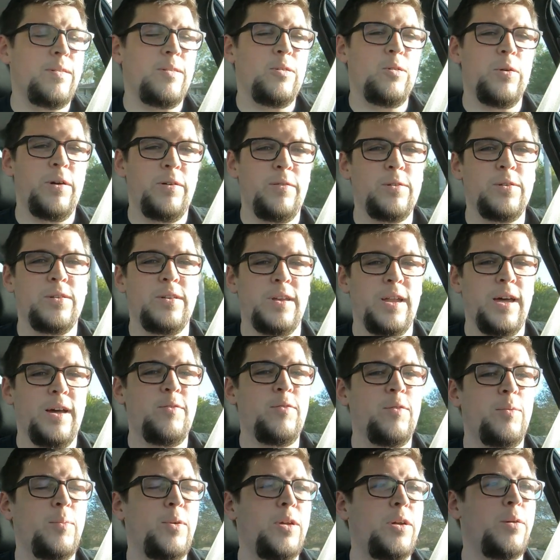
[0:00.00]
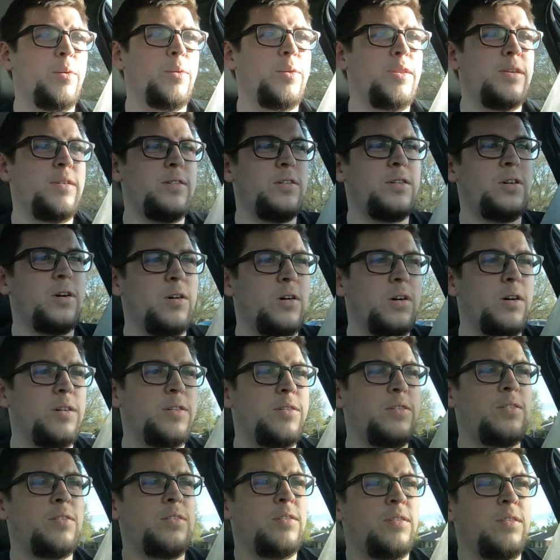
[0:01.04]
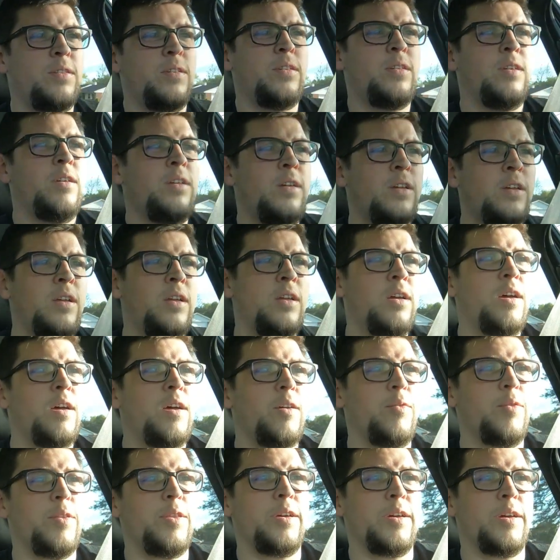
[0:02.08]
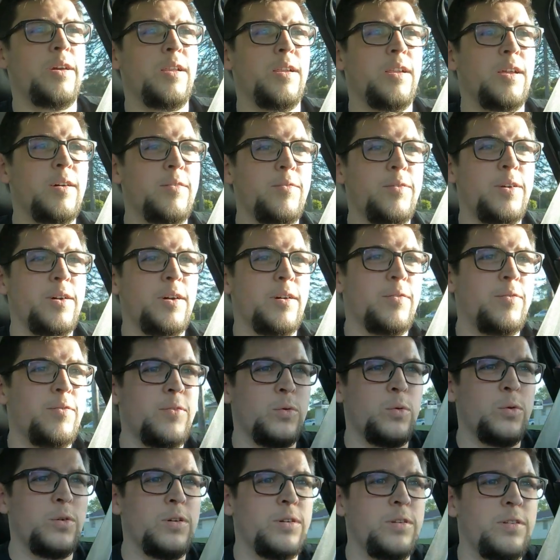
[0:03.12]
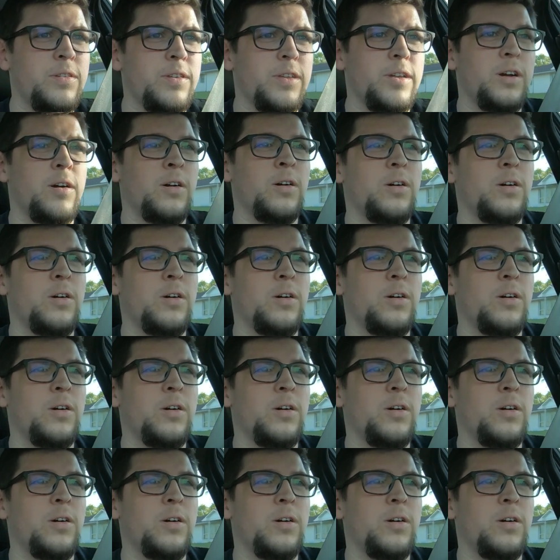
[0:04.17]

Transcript: whoever's not familiar with these cars, of the Galant VR4s, they